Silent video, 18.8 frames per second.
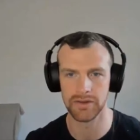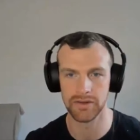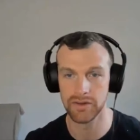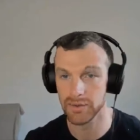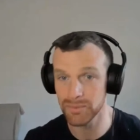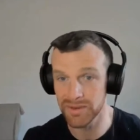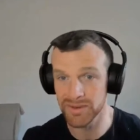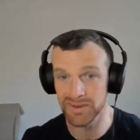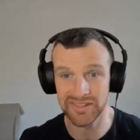
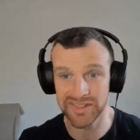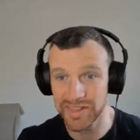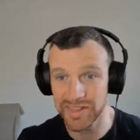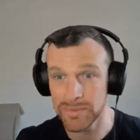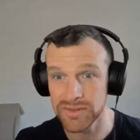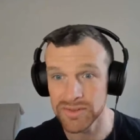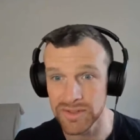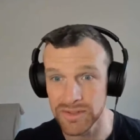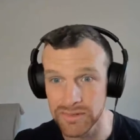you could be
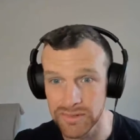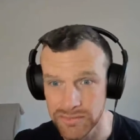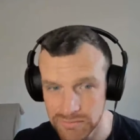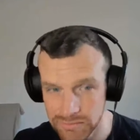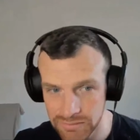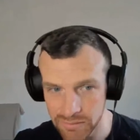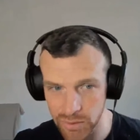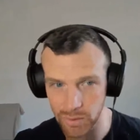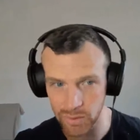asleep still,
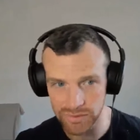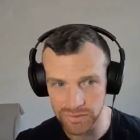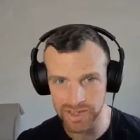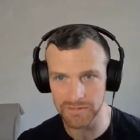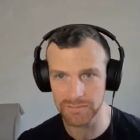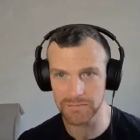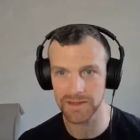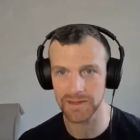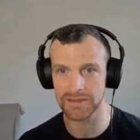or
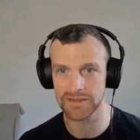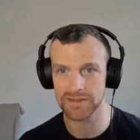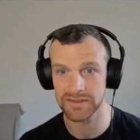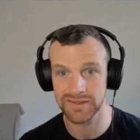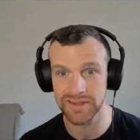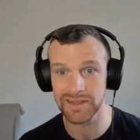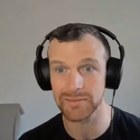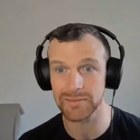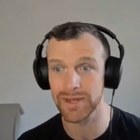10 minutes
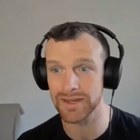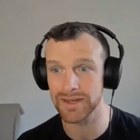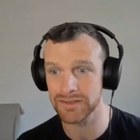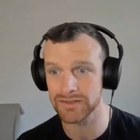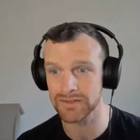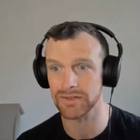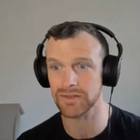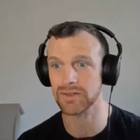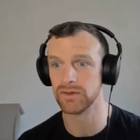sleep
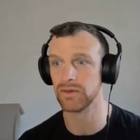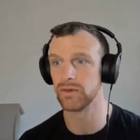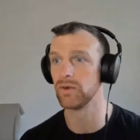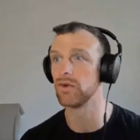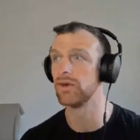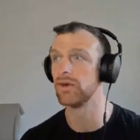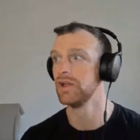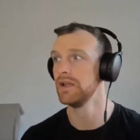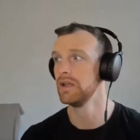extra,
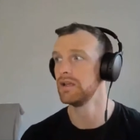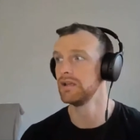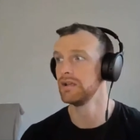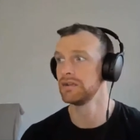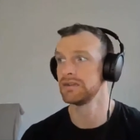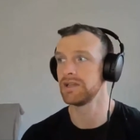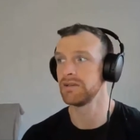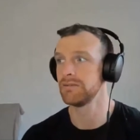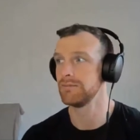or
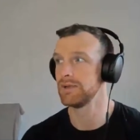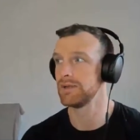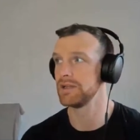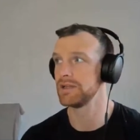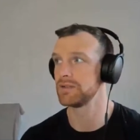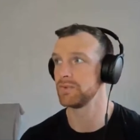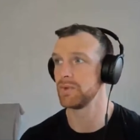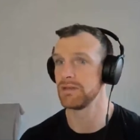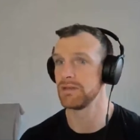10
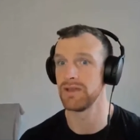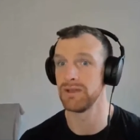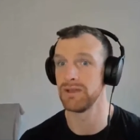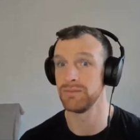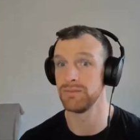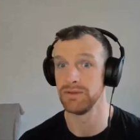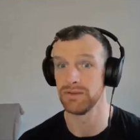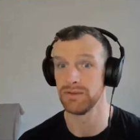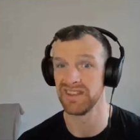minutes where
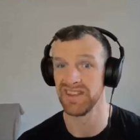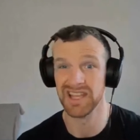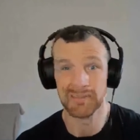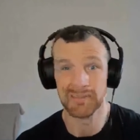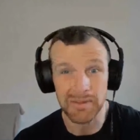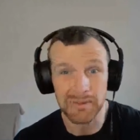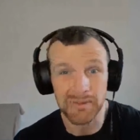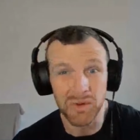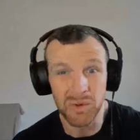maybe you can
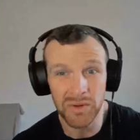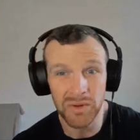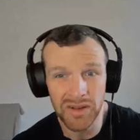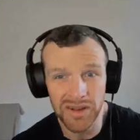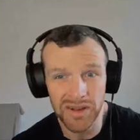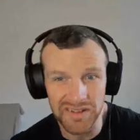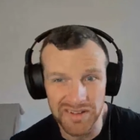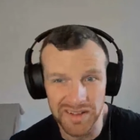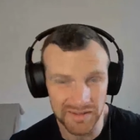get a bit more
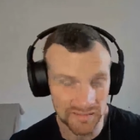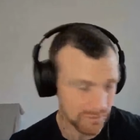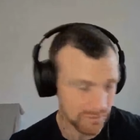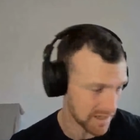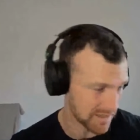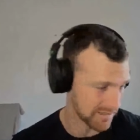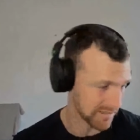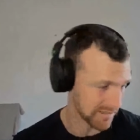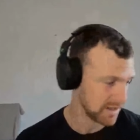work done,
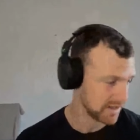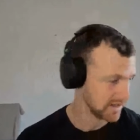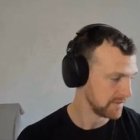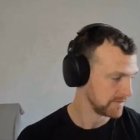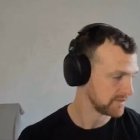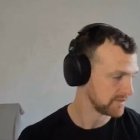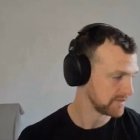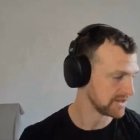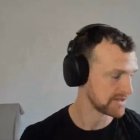whatever.
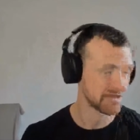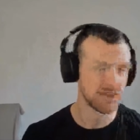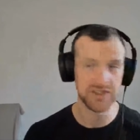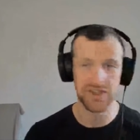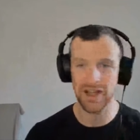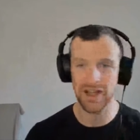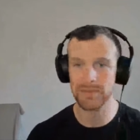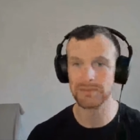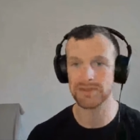So that's
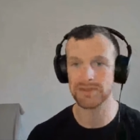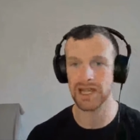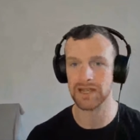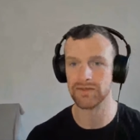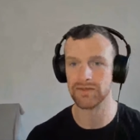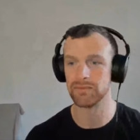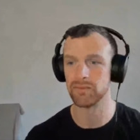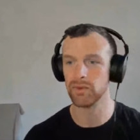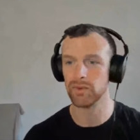a time
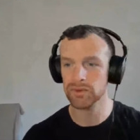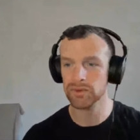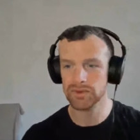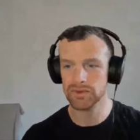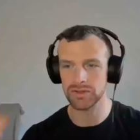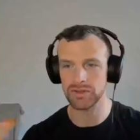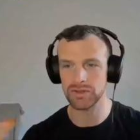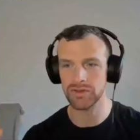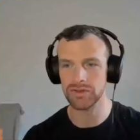saver, but
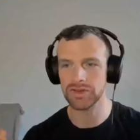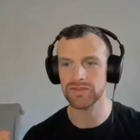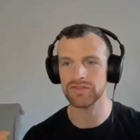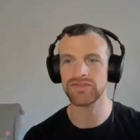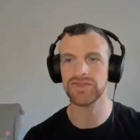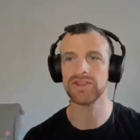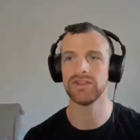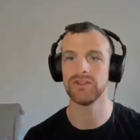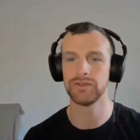also you're not
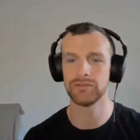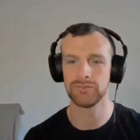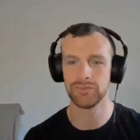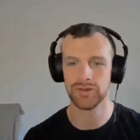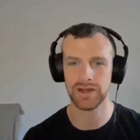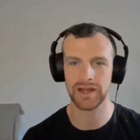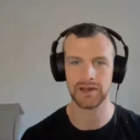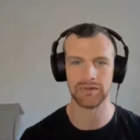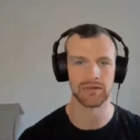going to fill your
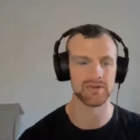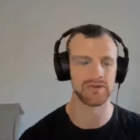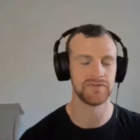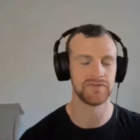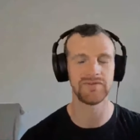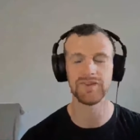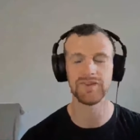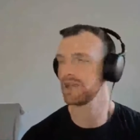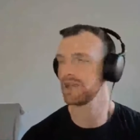brain with
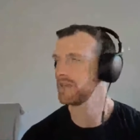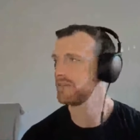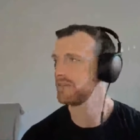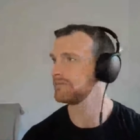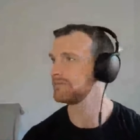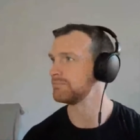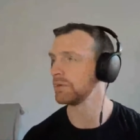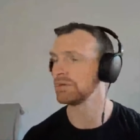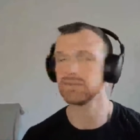
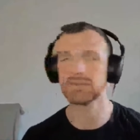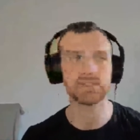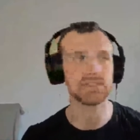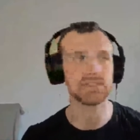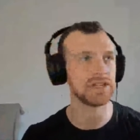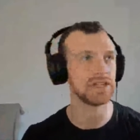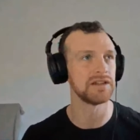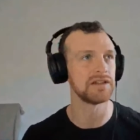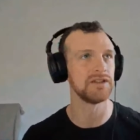fucking
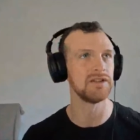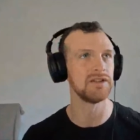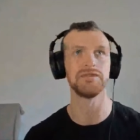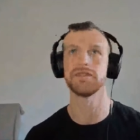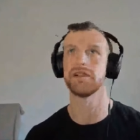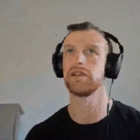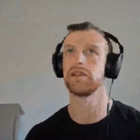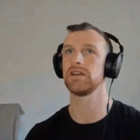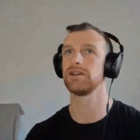bullshit
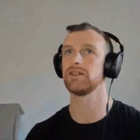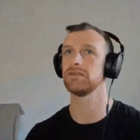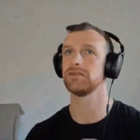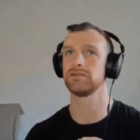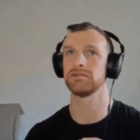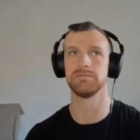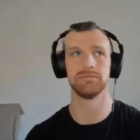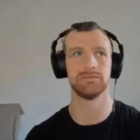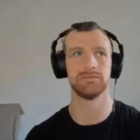news
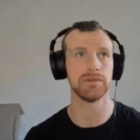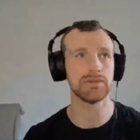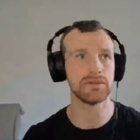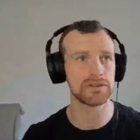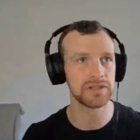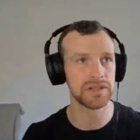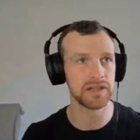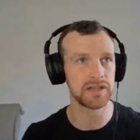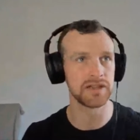articles,
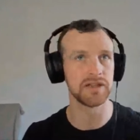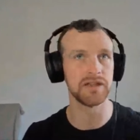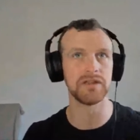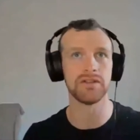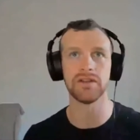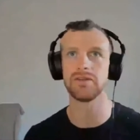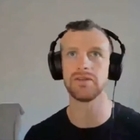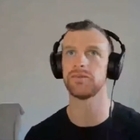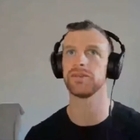bullshit that
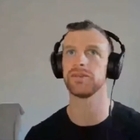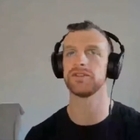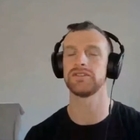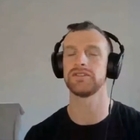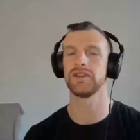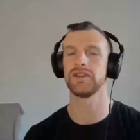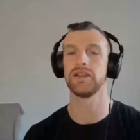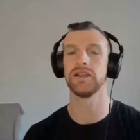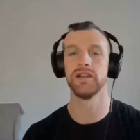you don't want
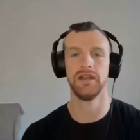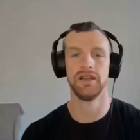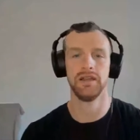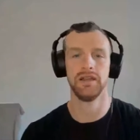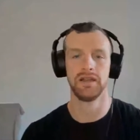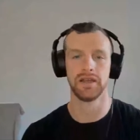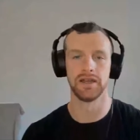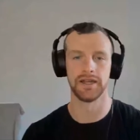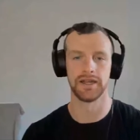to see.
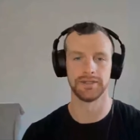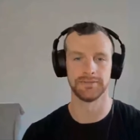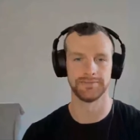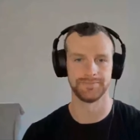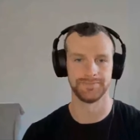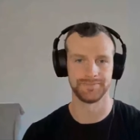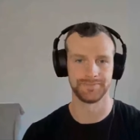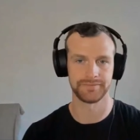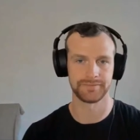
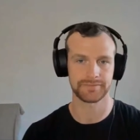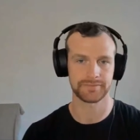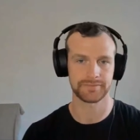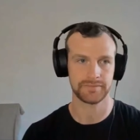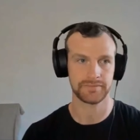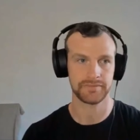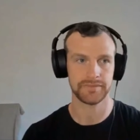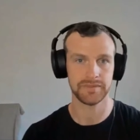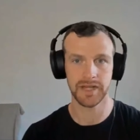I'm
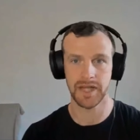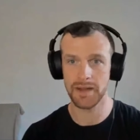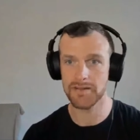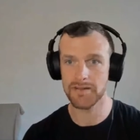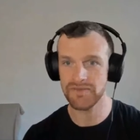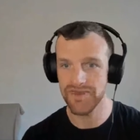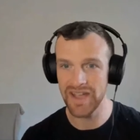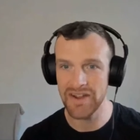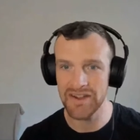
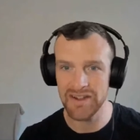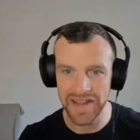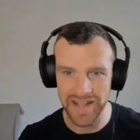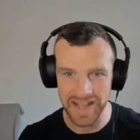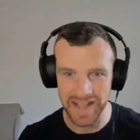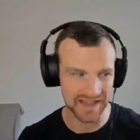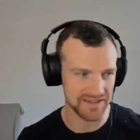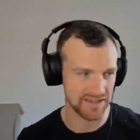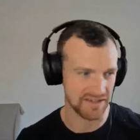
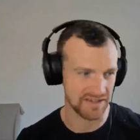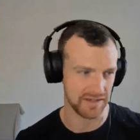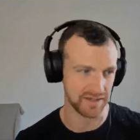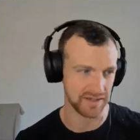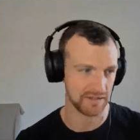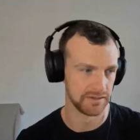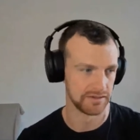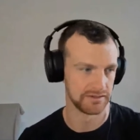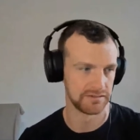very
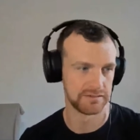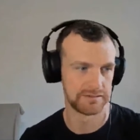anti